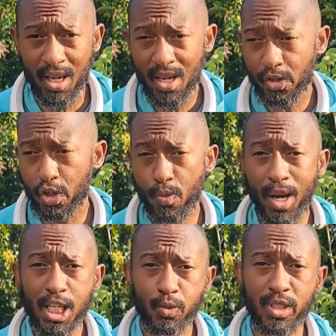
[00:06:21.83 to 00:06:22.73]
So you
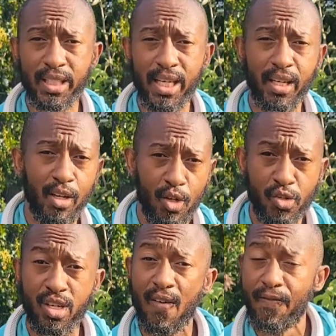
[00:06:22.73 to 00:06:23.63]
might as well take care of
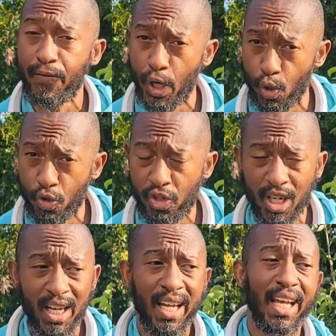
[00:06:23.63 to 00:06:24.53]
yourself first,
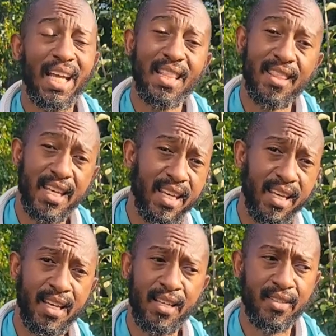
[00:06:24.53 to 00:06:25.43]
and
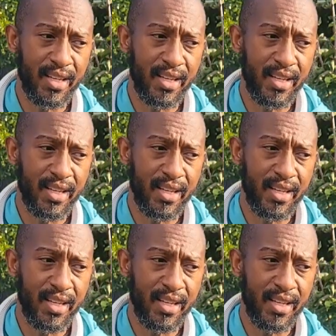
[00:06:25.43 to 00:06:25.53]
then